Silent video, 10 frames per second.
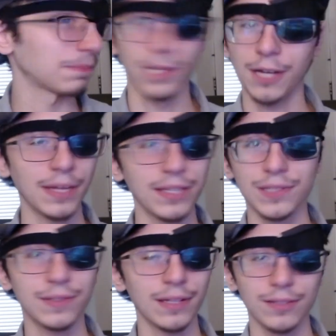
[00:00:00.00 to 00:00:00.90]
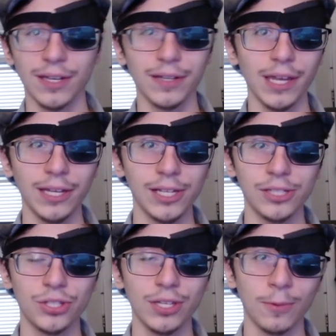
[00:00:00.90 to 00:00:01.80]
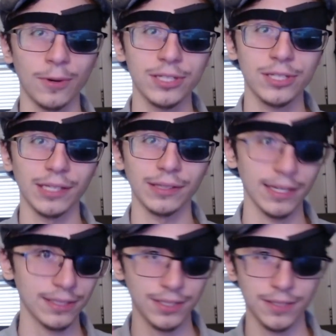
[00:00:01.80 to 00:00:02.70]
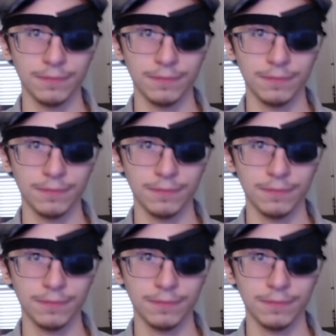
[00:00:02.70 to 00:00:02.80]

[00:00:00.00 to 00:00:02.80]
no, that's not ADHD worsening, that's